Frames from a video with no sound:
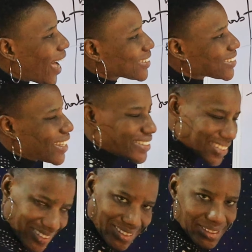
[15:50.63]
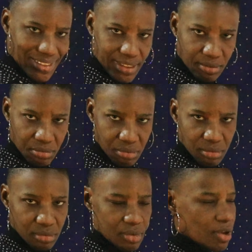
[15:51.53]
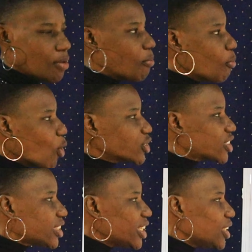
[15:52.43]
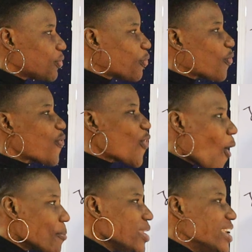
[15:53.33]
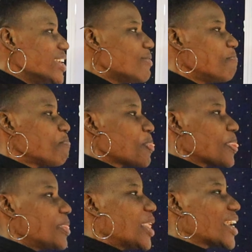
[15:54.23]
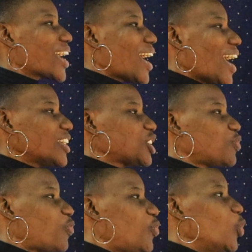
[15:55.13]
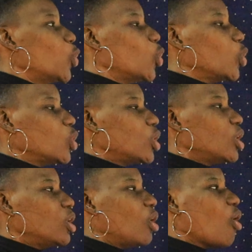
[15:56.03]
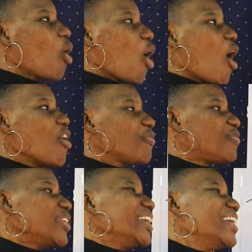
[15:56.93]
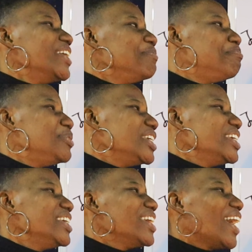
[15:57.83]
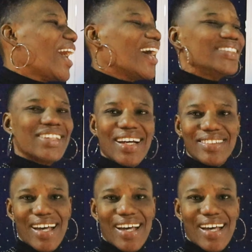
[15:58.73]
assets, mostly forming the cash flow of a B and an